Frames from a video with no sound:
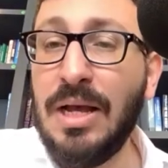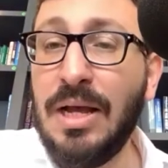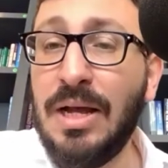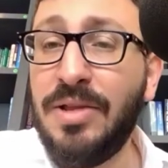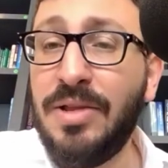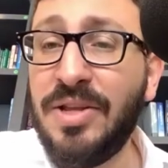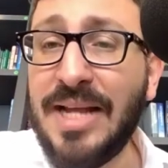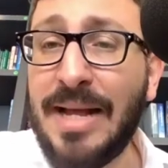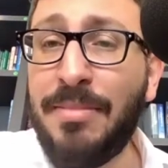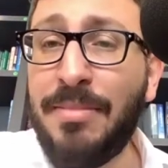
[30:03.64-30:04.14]

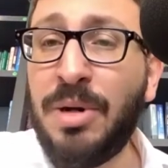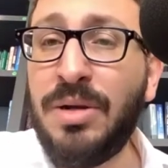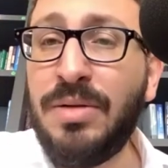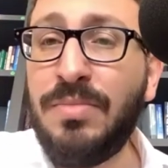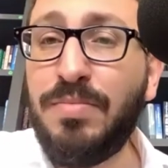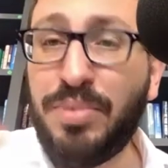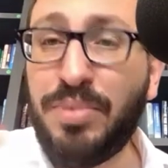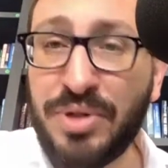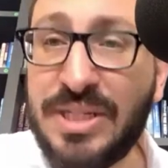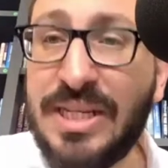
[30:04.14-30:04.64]
The
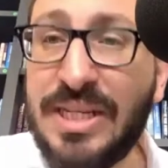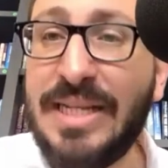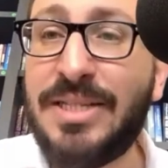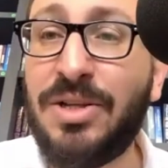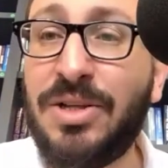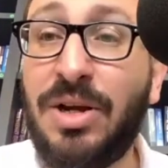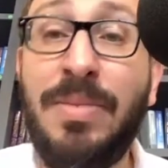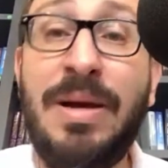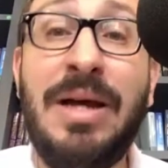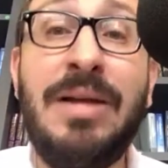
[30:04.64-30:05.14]
Talmud proceeds
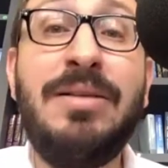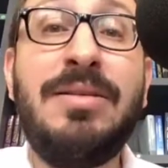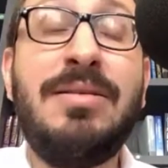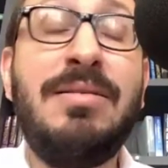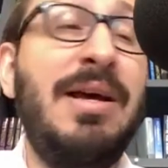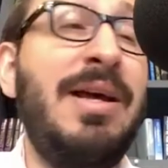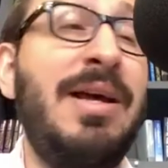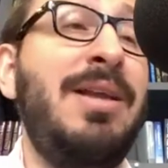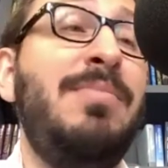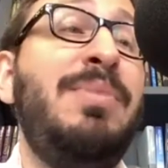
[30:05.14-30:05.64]
to talk about
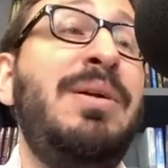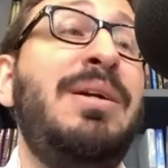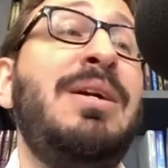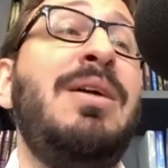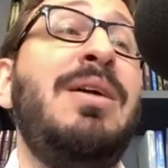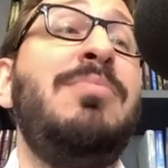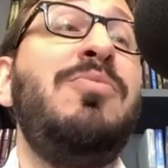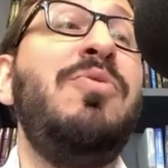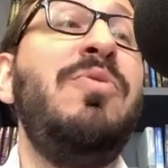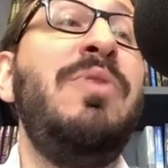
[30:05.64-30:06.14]
how to
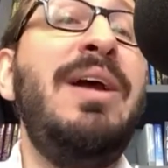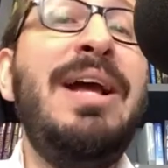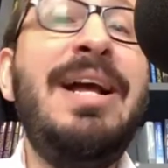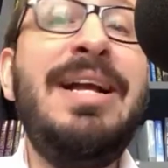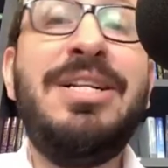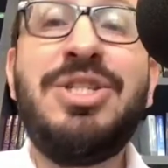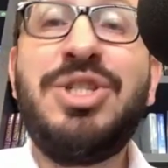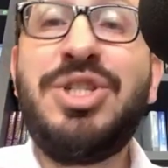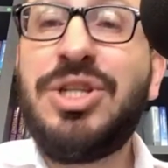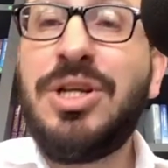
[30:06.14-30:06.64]
become
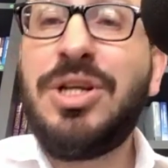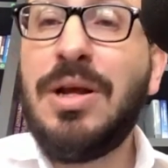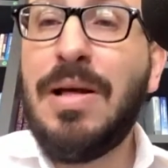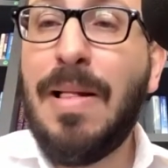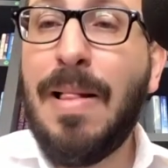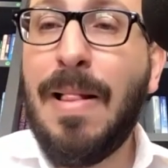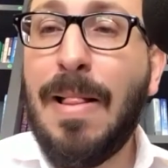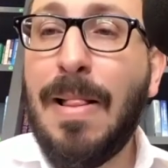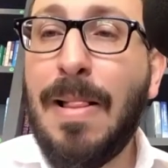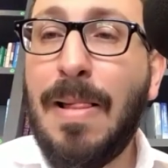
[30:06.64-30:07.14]
rich.
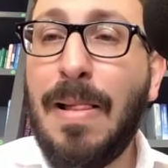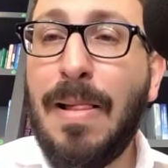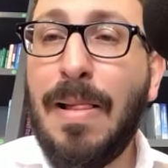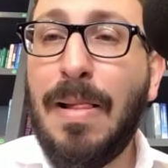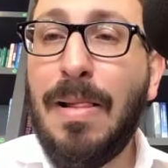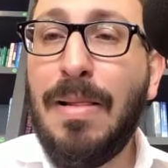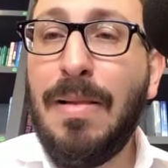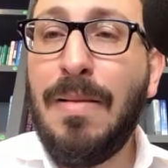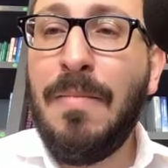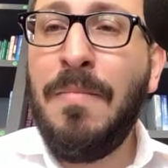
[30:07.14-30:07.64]

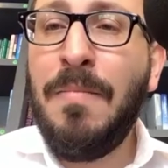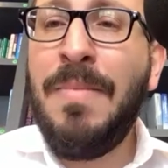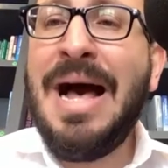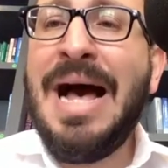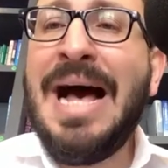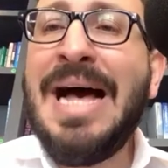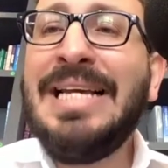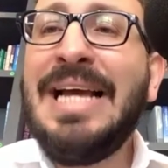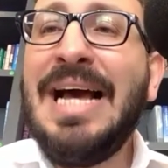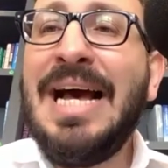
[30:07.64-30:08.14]

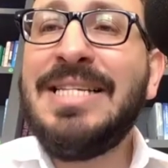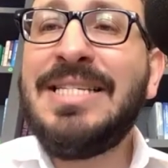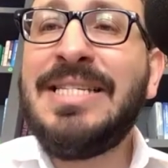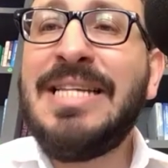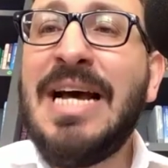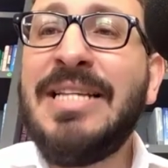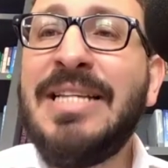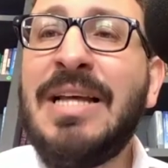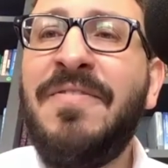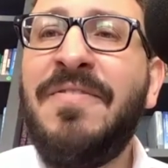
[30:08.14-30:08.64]
What does
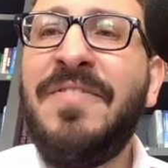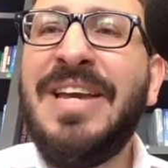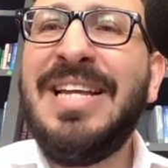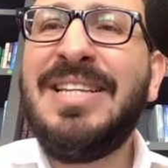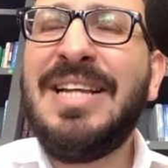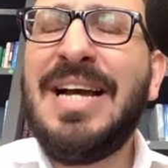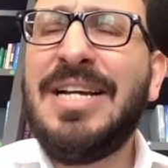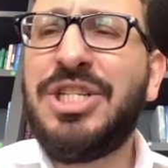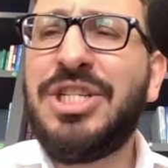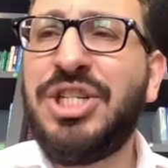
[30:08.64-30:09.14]
a
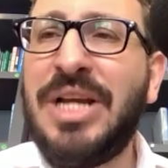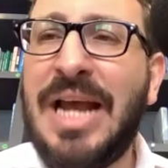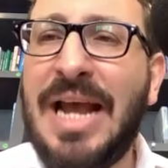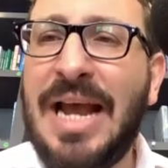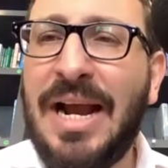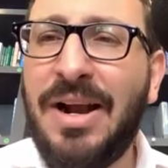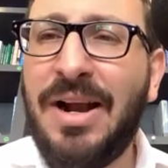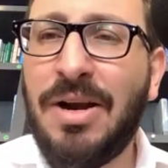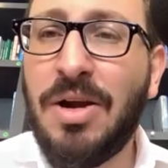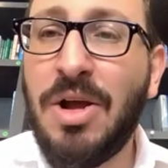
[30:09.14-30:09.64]

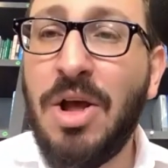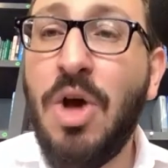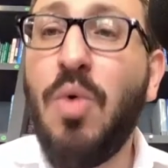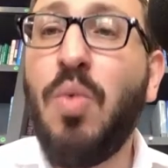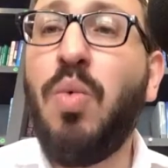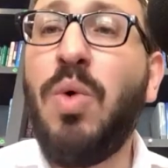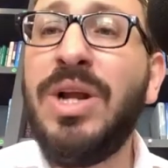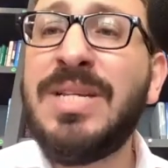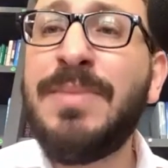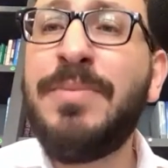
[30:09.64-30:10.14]

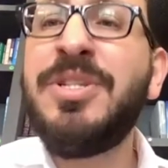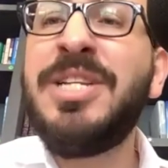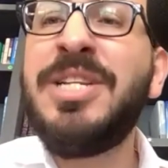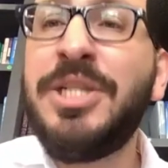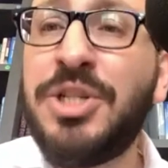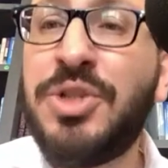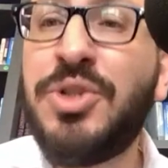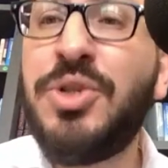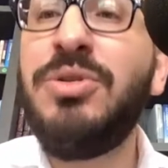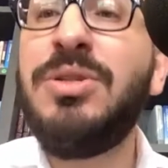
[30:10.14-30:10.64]
person need
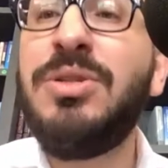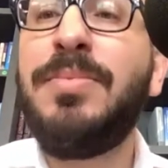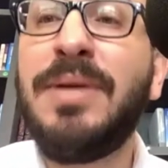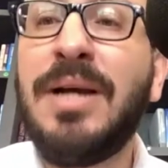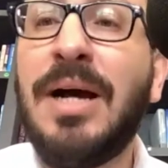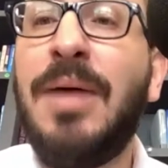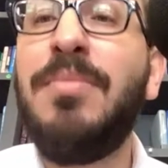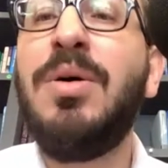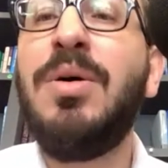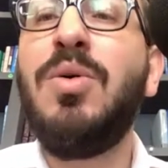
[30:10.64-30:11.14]
to do to
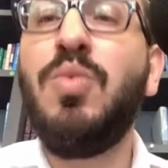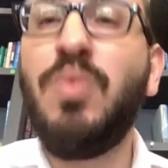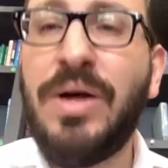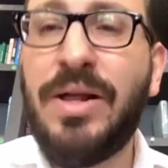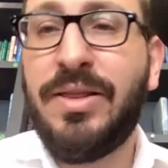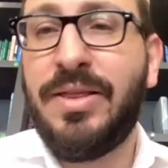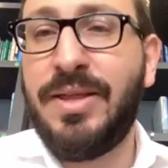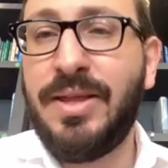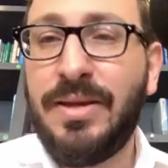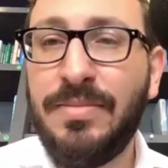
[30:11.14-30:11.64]
become
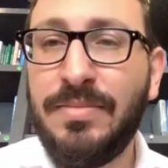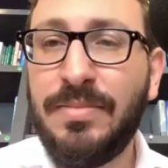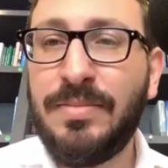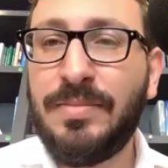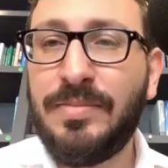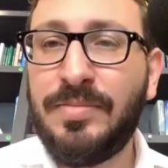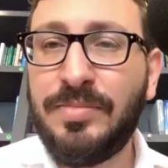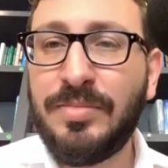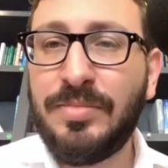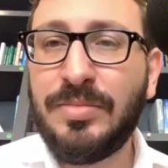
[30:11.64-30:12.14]
wealthy?
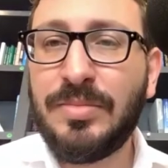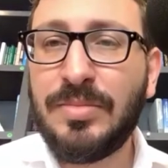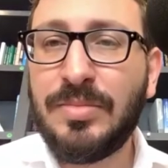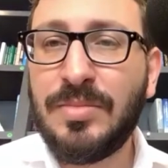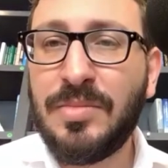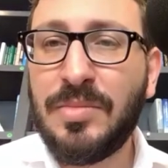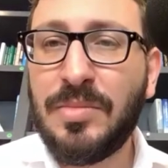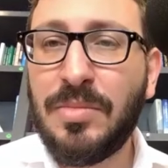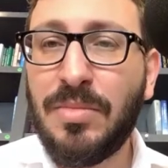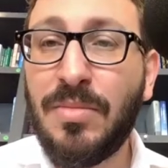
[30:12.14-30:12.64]

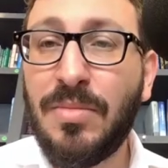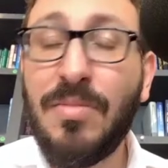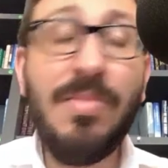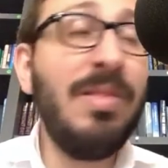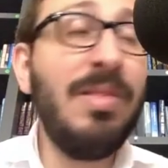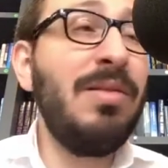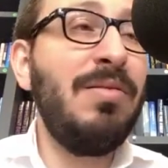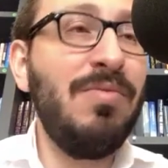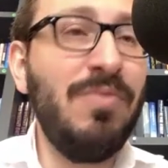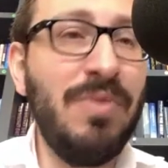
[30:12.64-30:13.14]

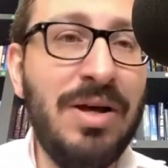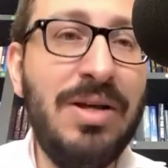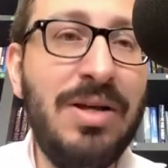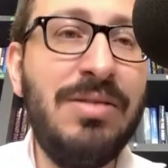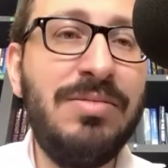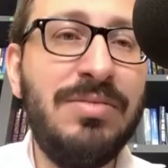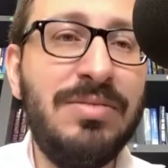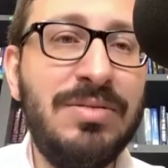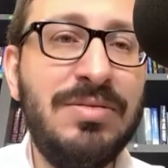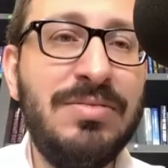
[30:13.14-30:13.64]

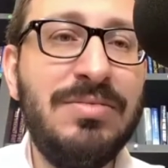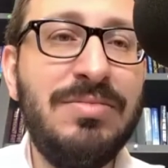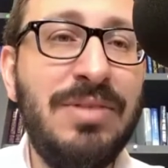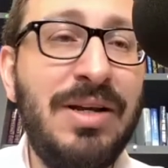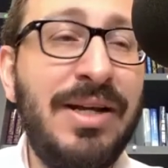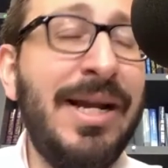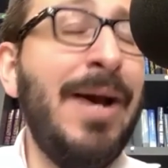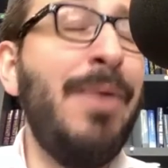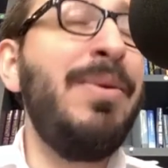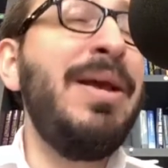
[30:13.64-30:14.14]
Well,
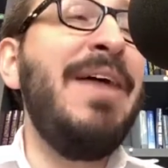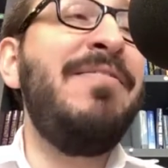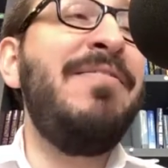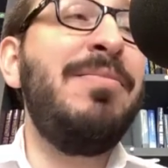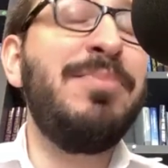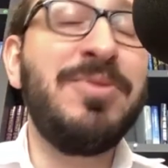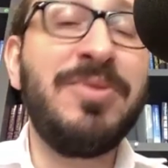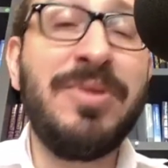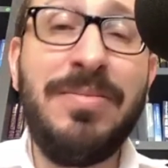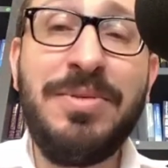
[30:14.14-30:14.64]
again, we have the
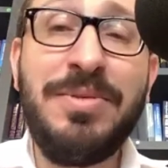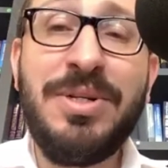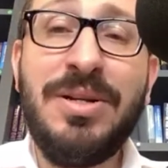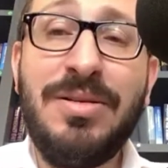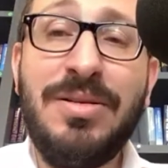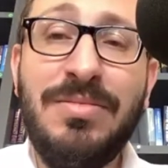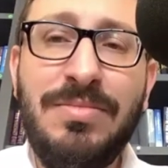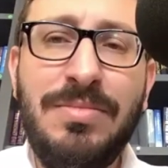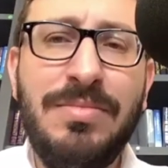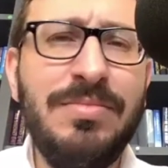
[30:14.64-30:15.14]
prescription.
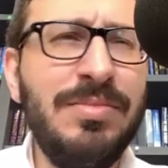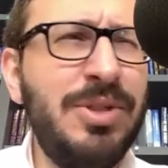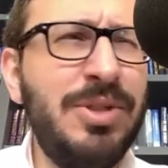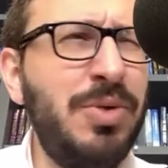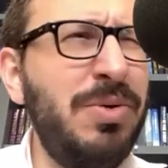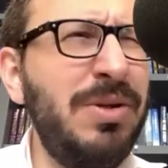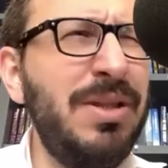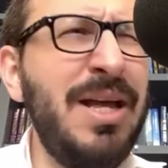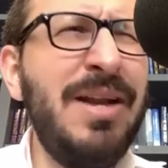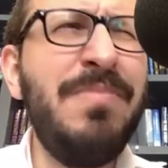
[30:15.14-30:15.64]

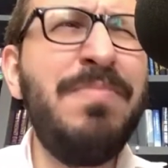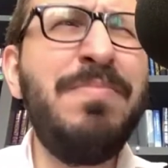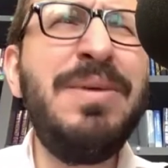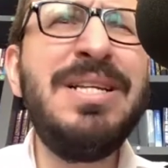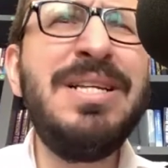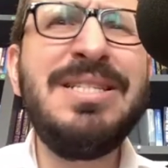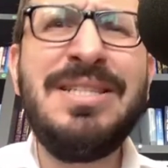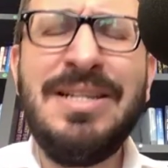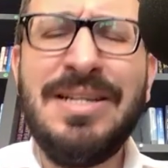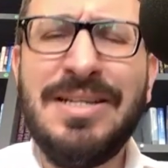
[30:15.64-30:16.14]
Do a lot of
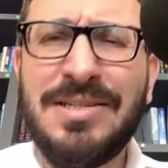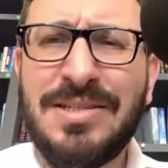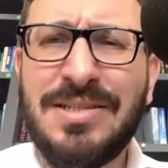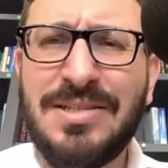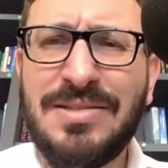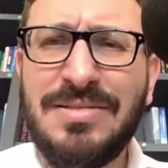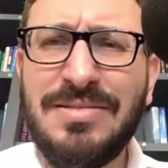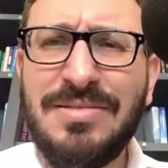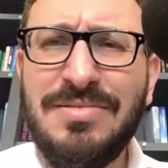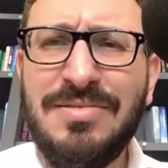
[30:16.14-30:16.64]

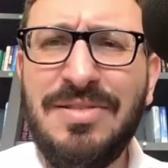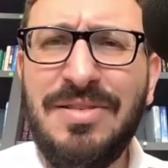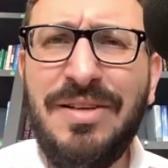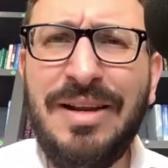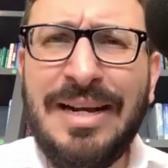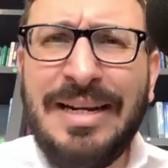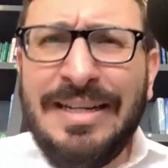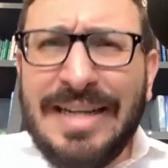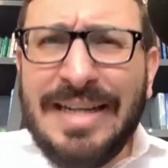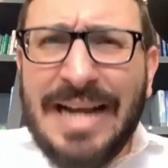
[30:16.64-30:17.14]
business.
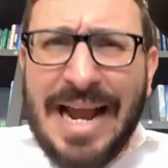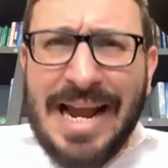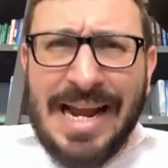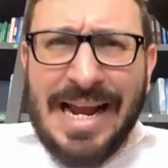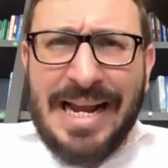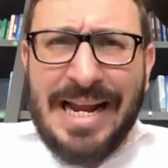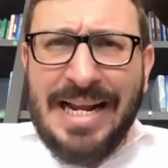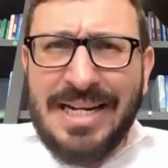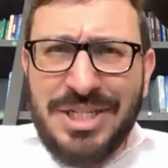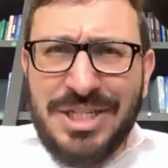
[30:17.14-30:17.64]

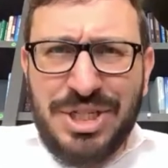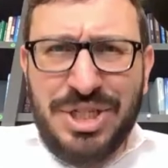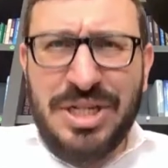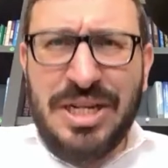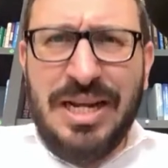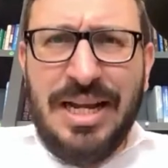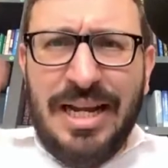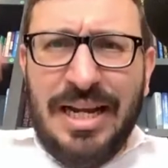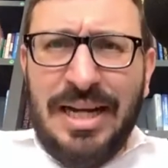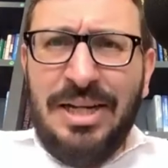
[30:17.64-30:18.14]
Engage
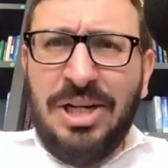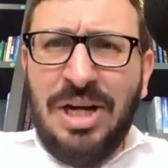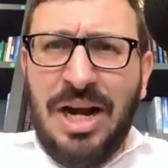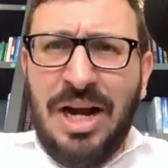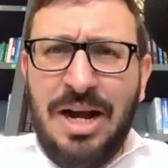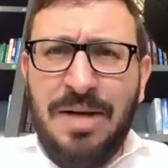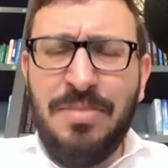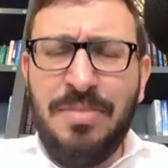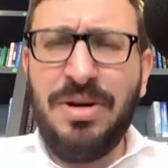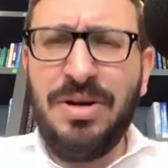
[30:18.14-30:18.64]
in
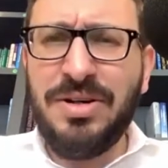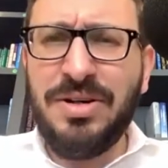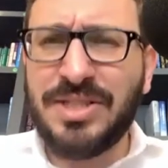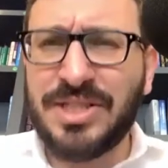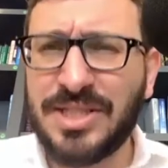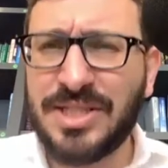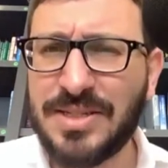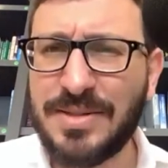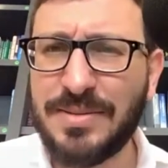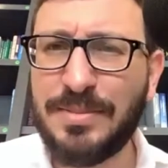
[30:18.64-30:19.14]

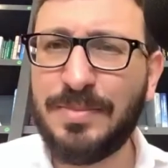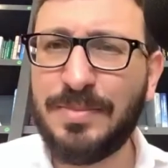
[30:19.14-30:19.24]
commerce.